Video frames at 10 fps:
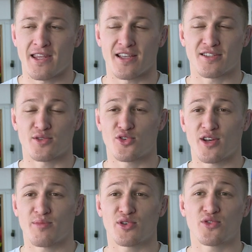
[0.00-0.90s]
Yeah, so
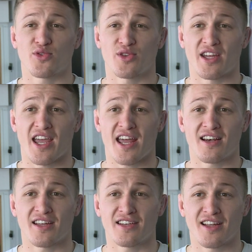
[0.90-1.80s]
trying to push for the
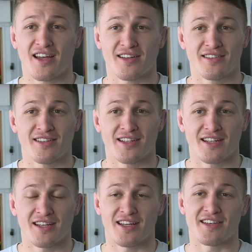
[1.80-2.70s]
Adelaide card
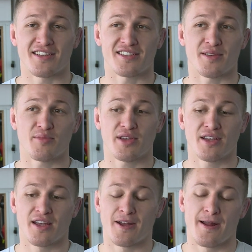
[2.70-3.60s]
in December.
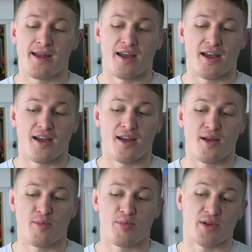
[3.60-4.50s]

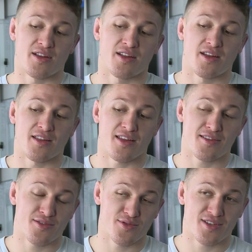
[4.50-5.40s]
But
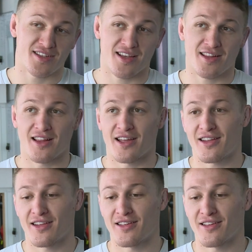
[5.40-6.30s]
they do say,
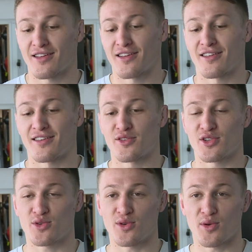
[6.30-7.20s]
like, you know,
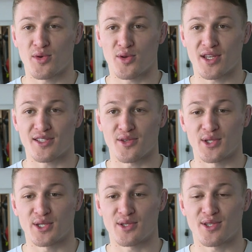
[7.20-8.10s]
the squeaky wheel gets the
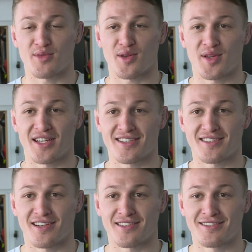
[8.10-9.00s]
oil, so maybe I need to
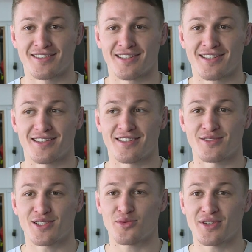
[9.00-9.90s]
start a
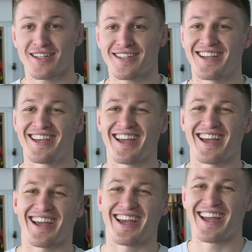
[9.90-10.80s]
little squeak.
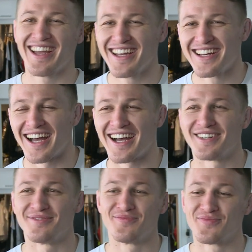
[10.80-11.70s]
it's
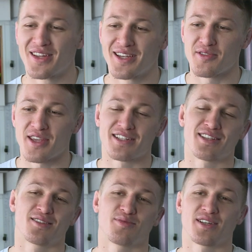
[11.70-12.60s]

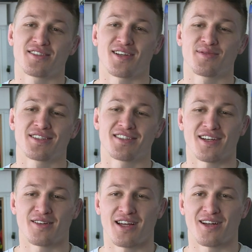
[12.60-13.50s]
about time to
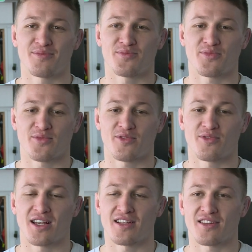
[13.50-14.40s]
start
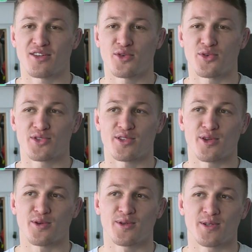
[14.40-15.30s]
rallying the call.
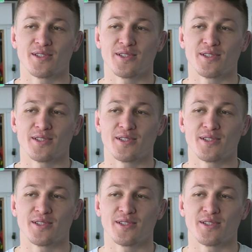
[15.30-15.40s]
So,